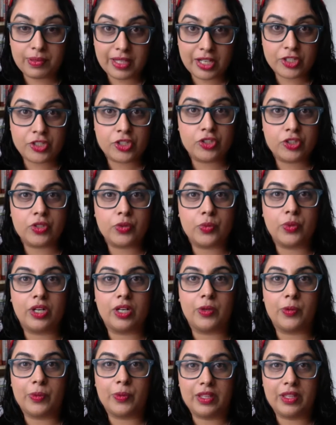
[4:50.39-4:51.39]
pleasure to
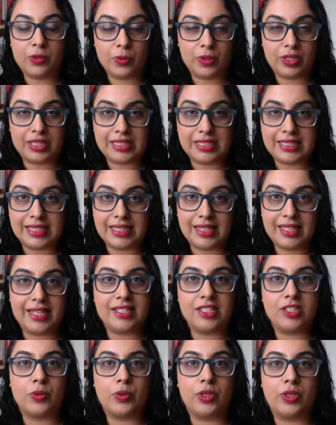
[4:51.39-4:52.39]
work with, who are a delight
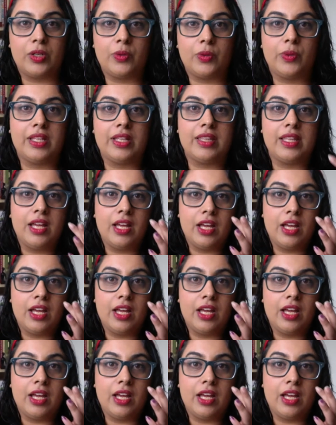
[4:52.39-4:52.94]
to work with.